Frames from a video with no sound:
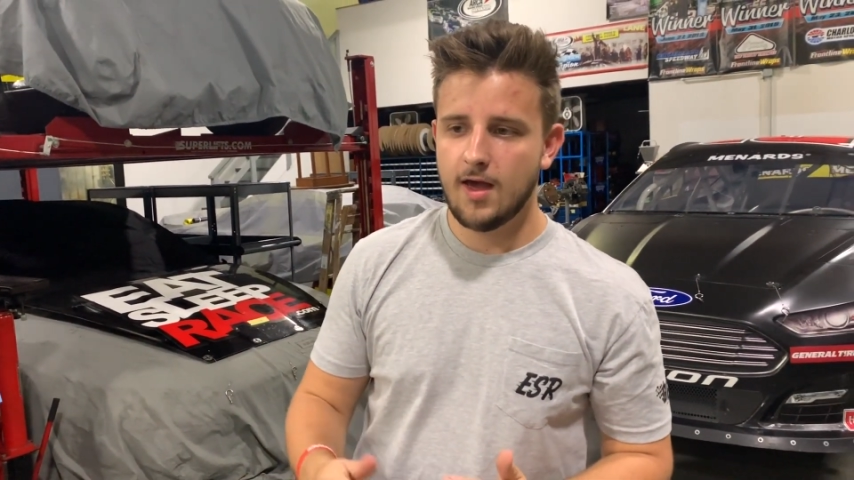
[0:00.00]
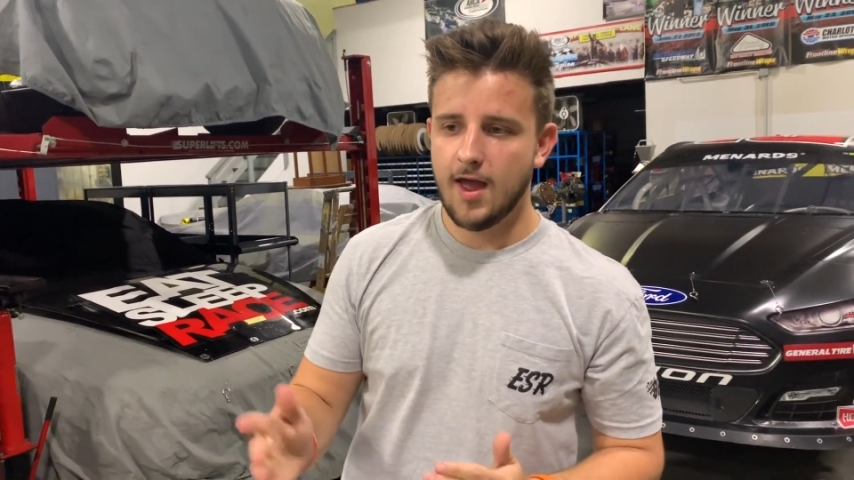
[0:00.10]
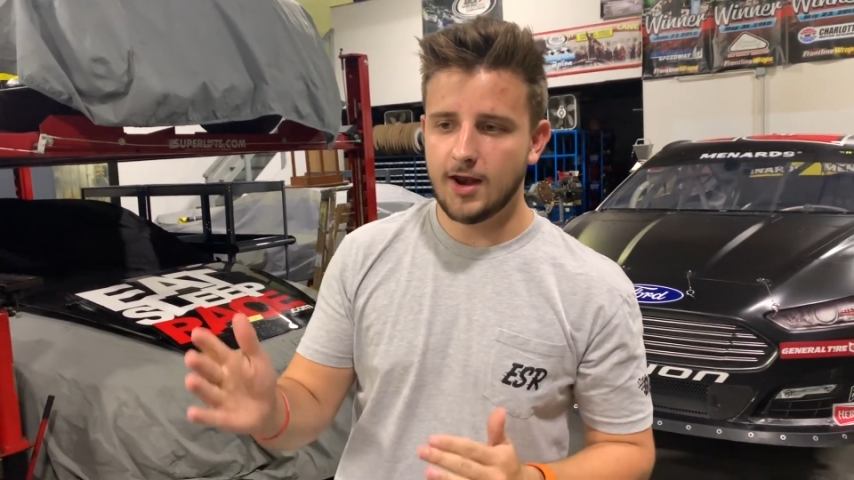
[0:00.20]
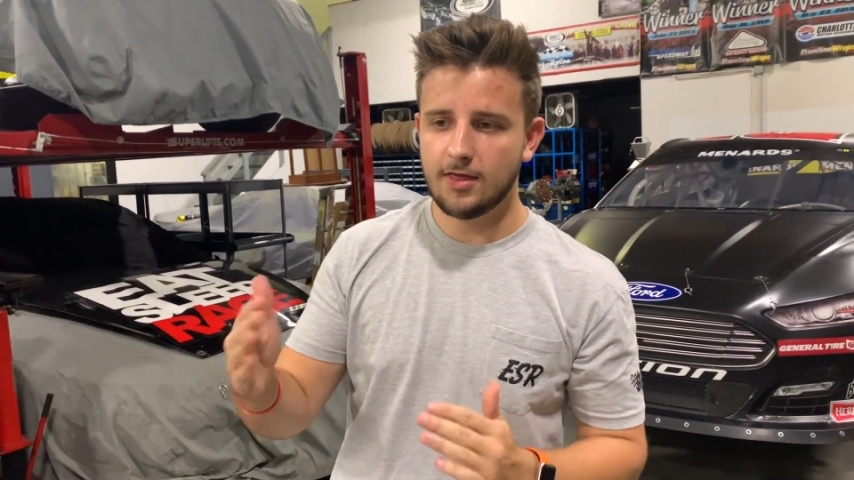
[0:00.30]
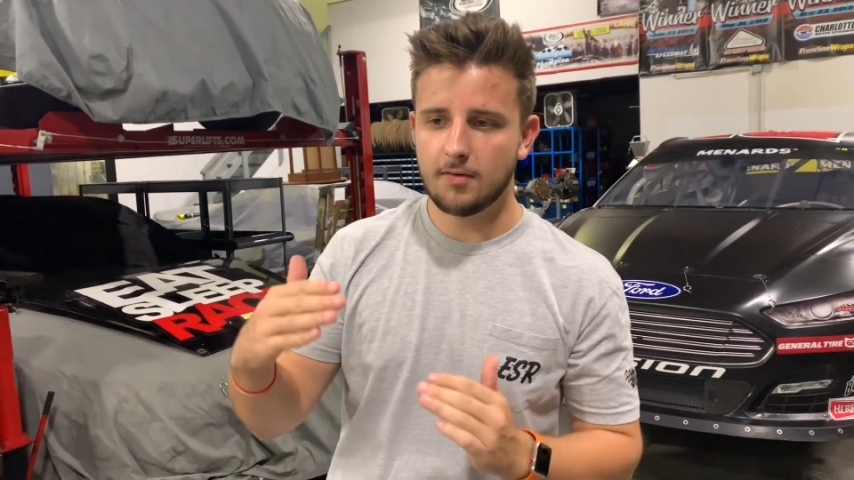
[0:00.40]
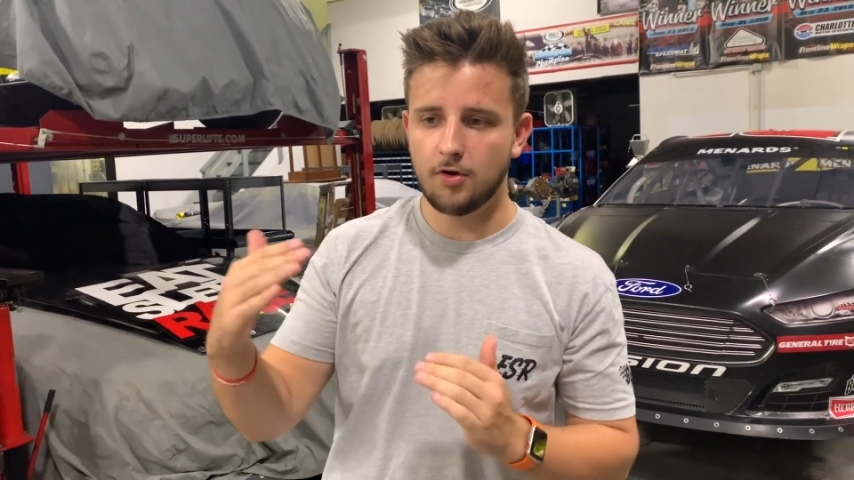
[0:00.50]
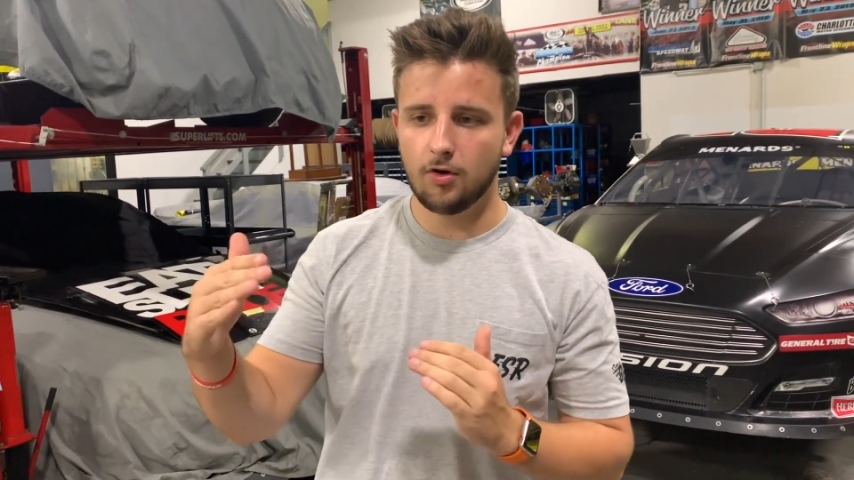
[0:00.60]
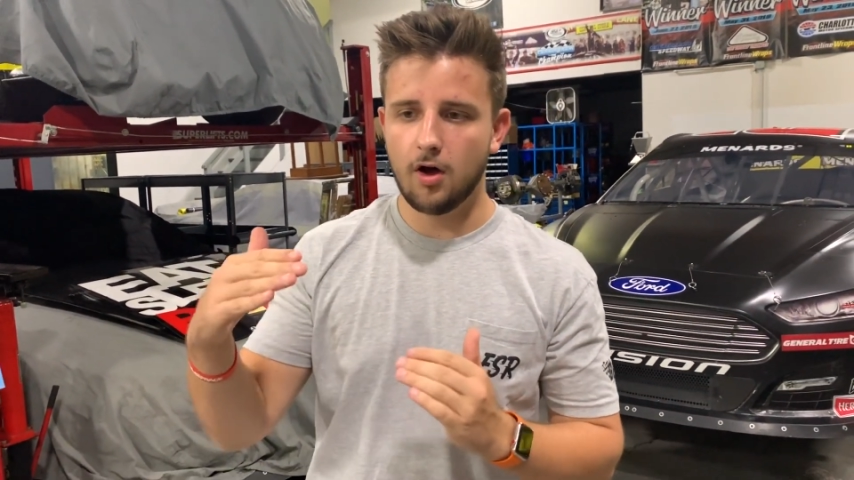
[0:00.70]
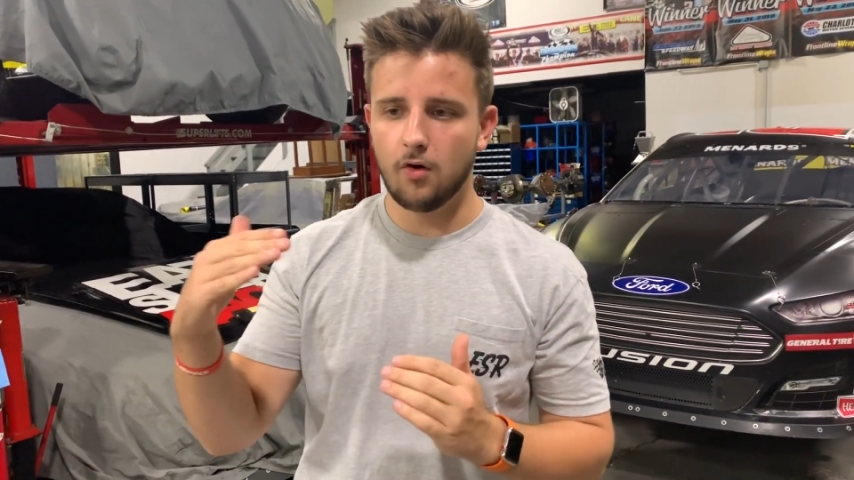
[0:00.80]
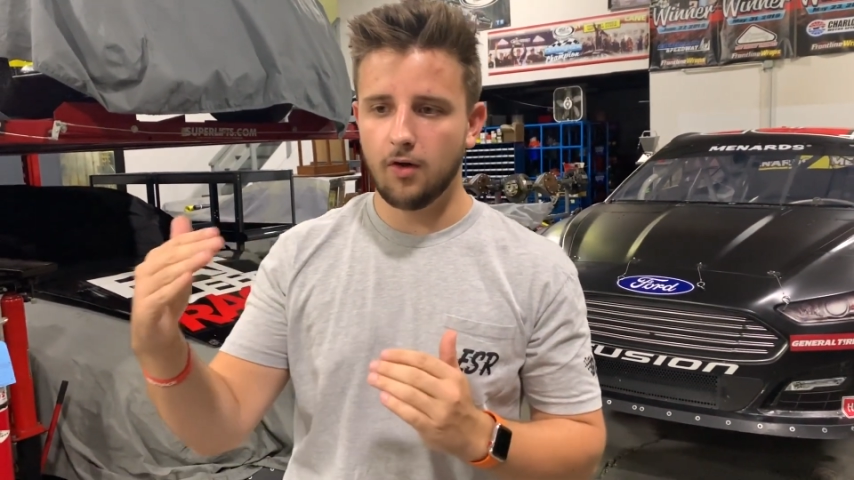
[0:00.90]
Anything
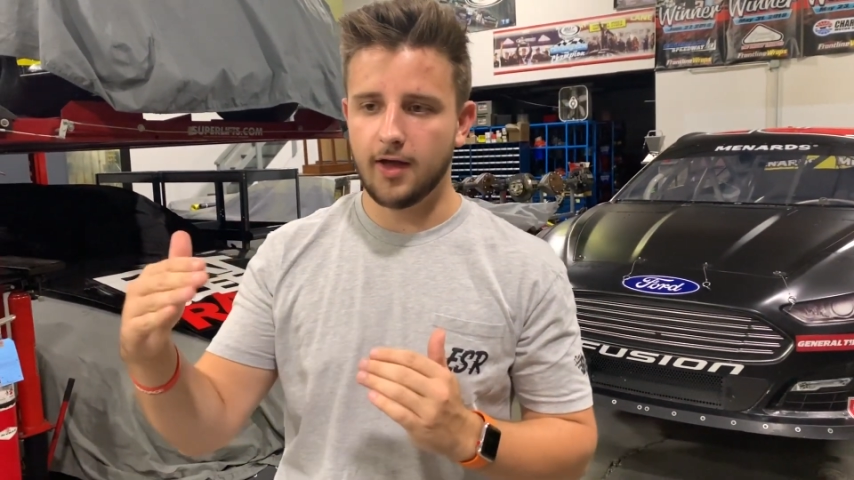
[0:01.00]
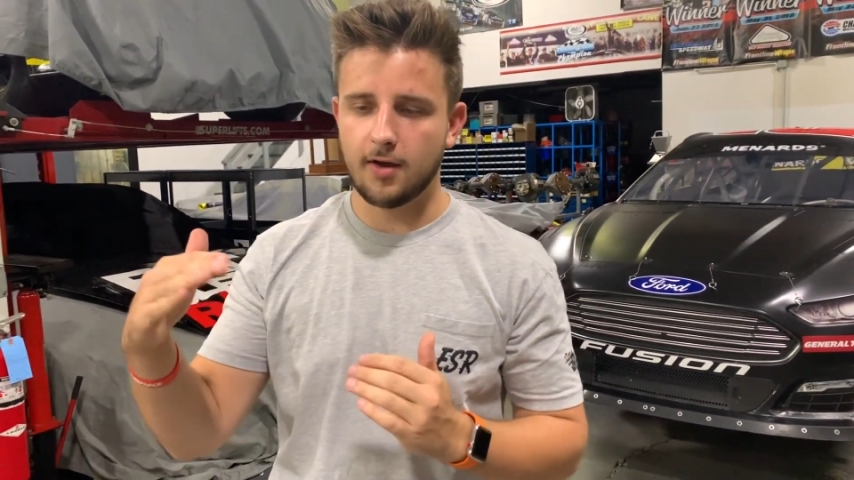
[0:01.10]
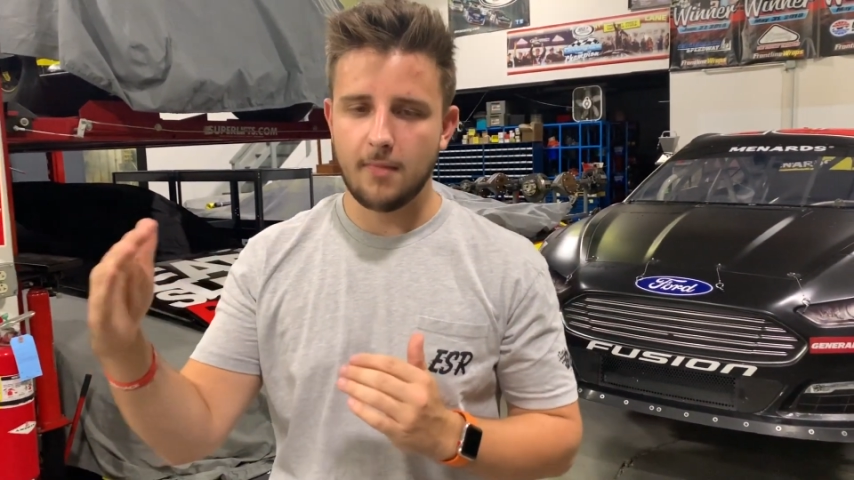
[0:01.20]
below like 1.25